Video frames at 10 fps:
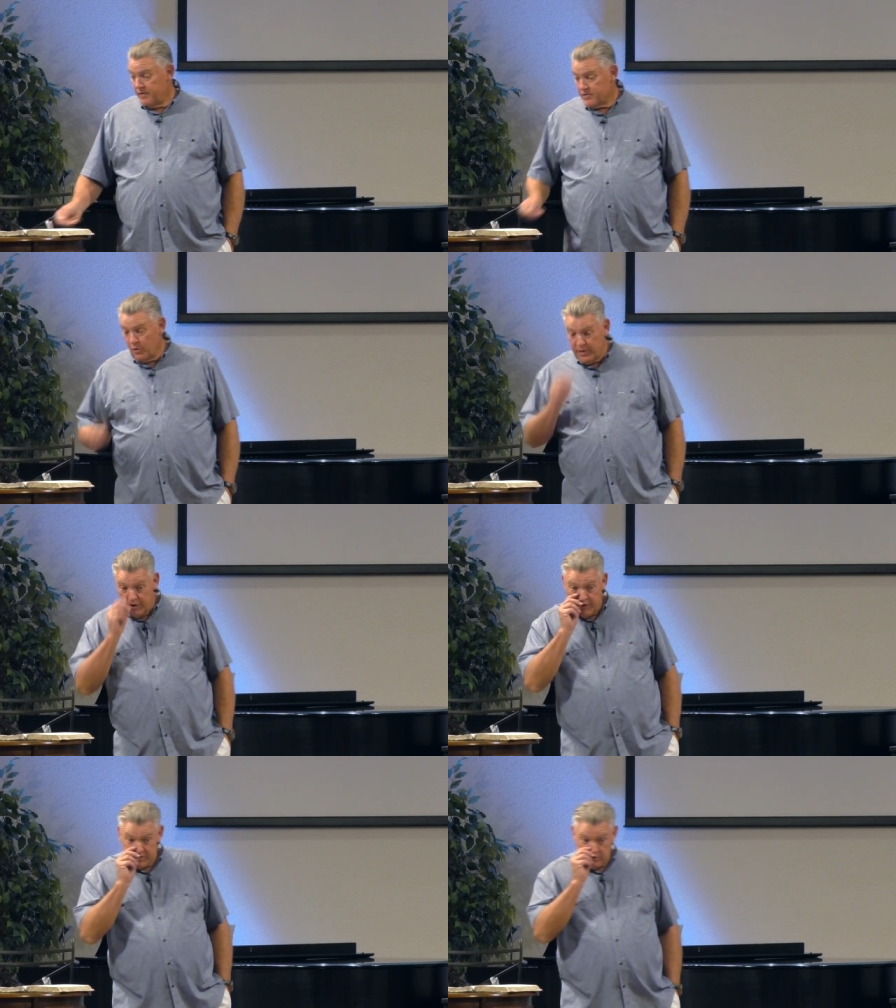So
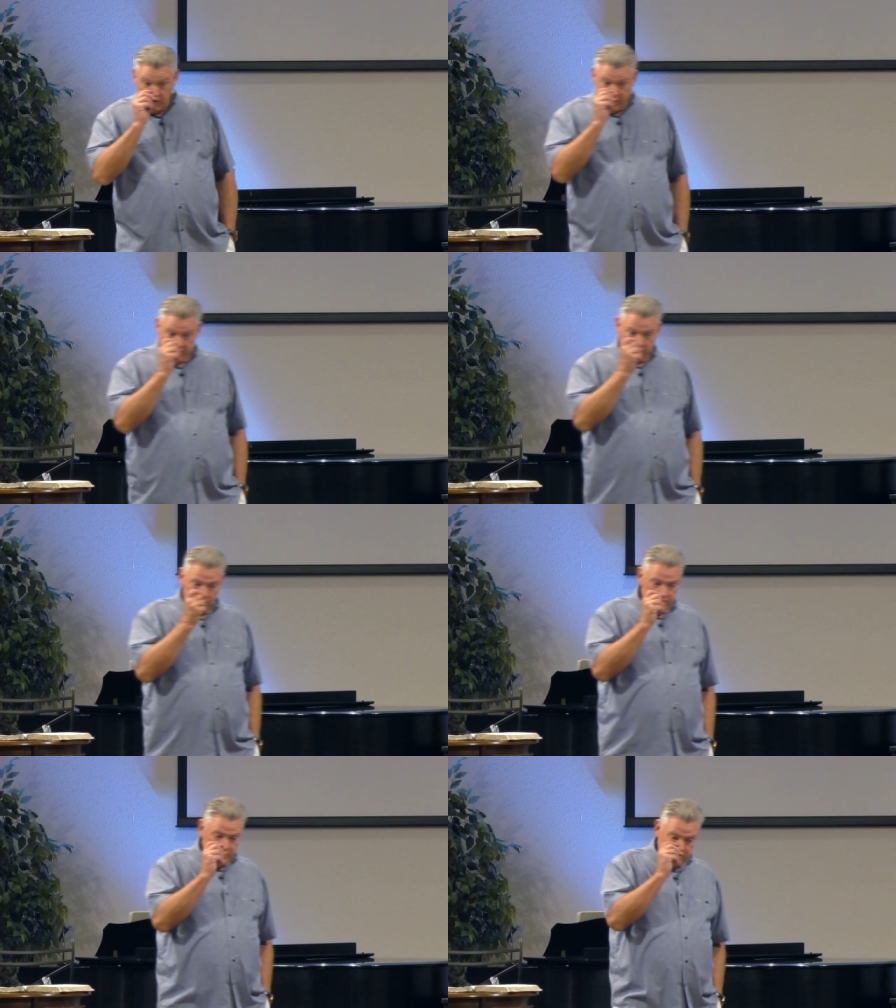many of us our
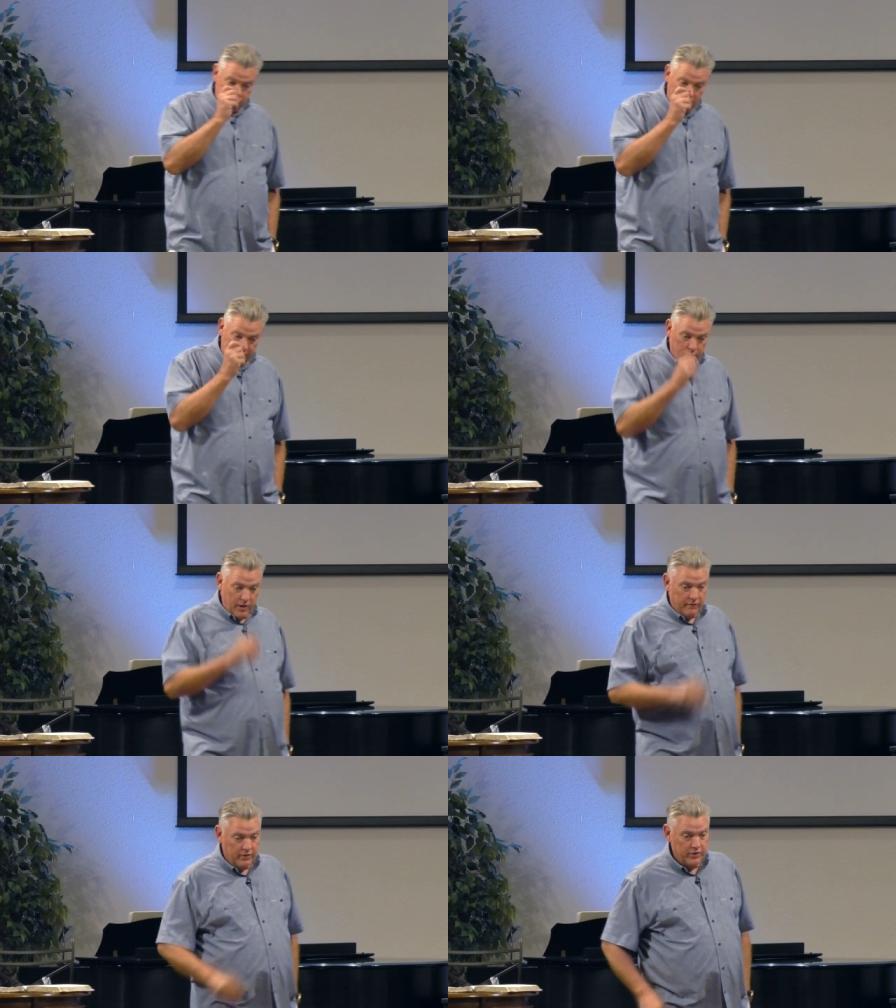Christians want a
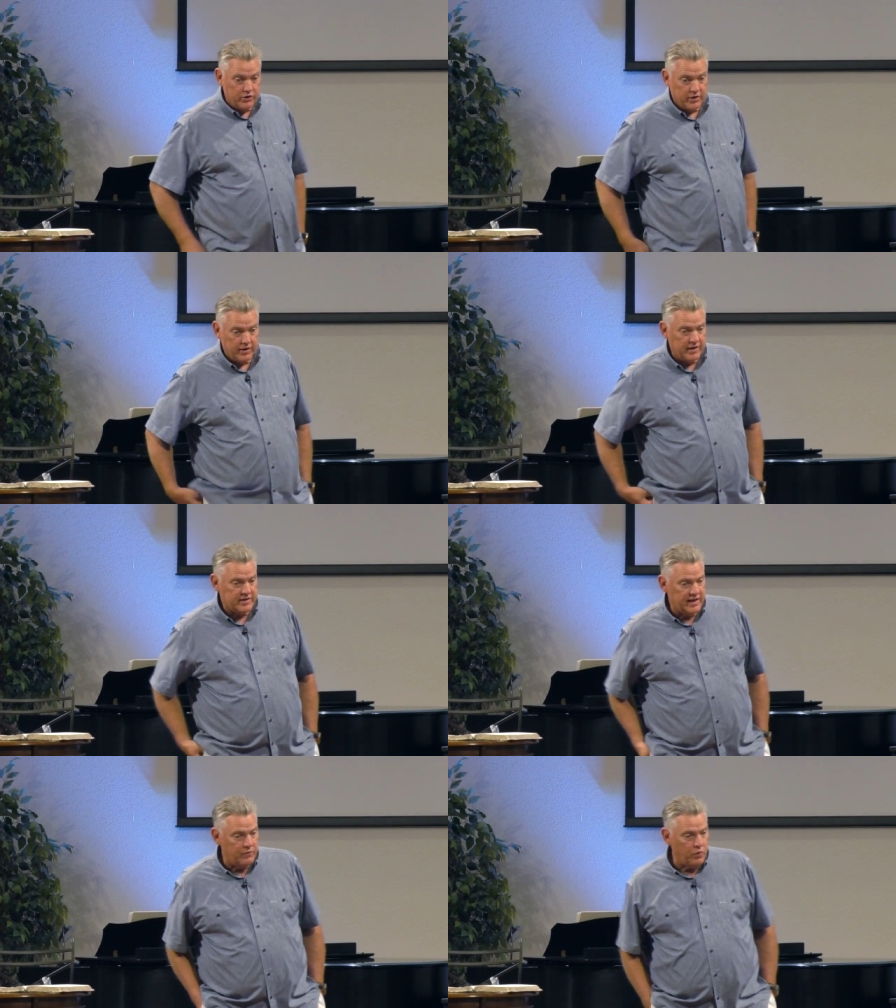revolution.
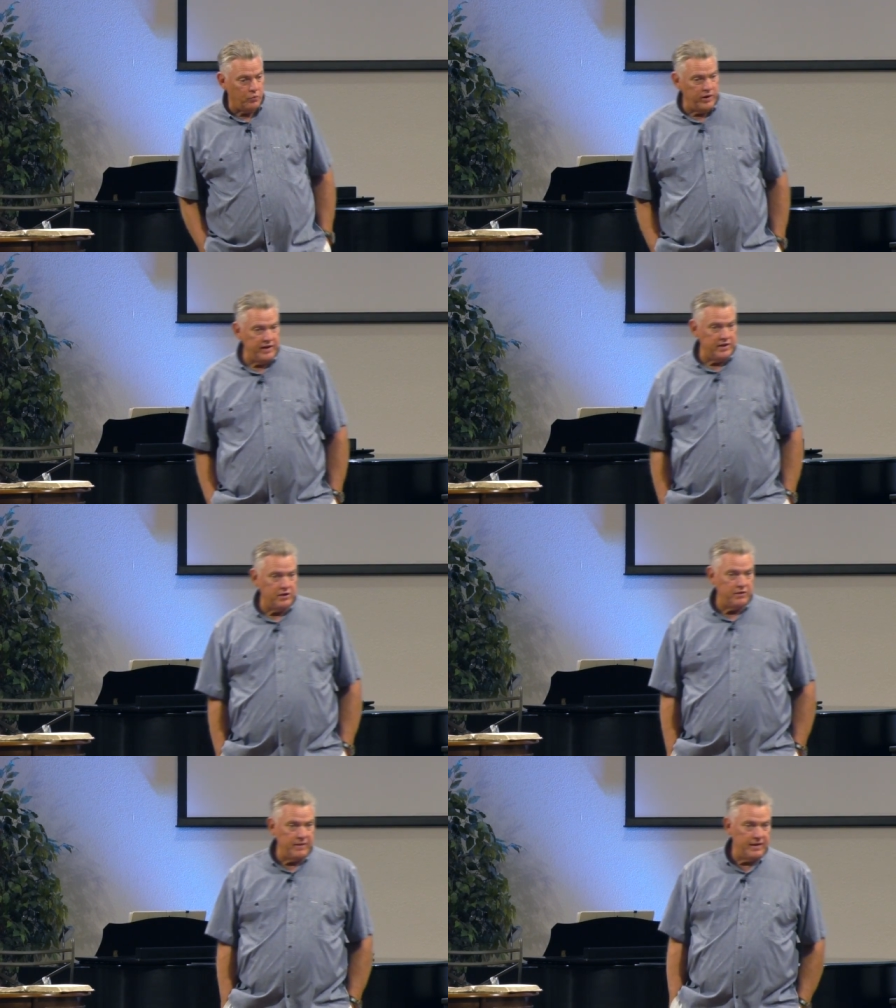Instead, what we need
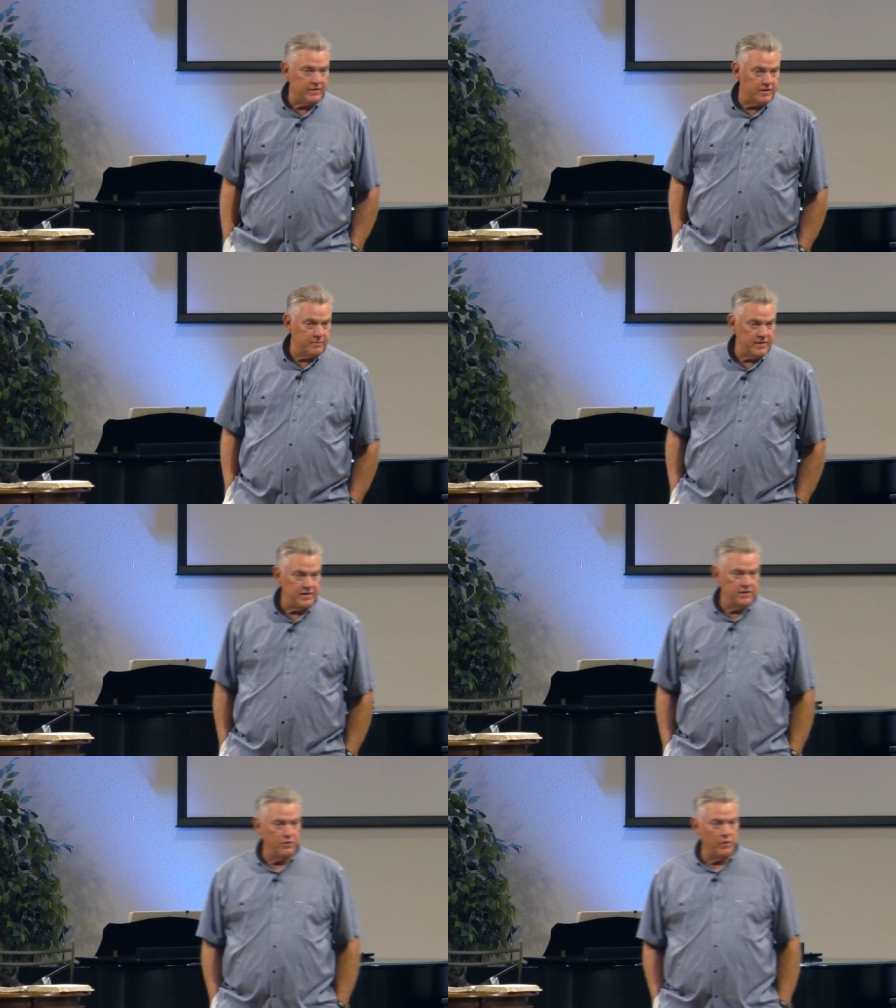to be is
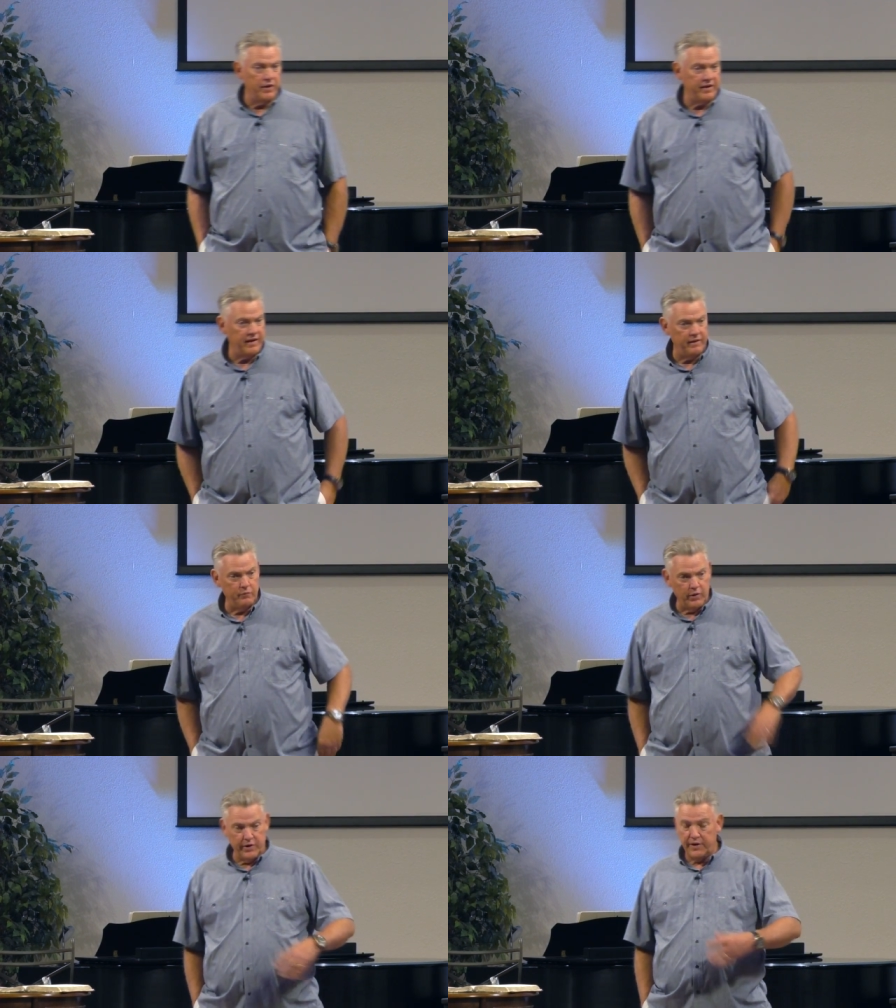submitting to
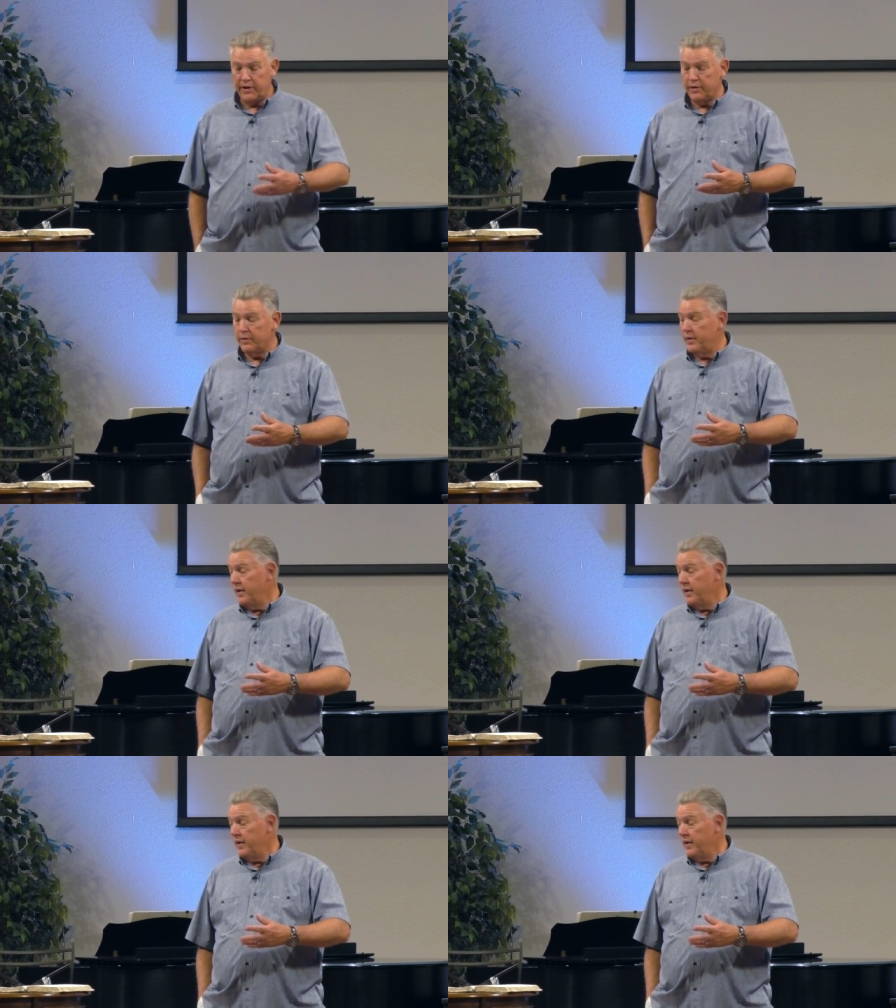one another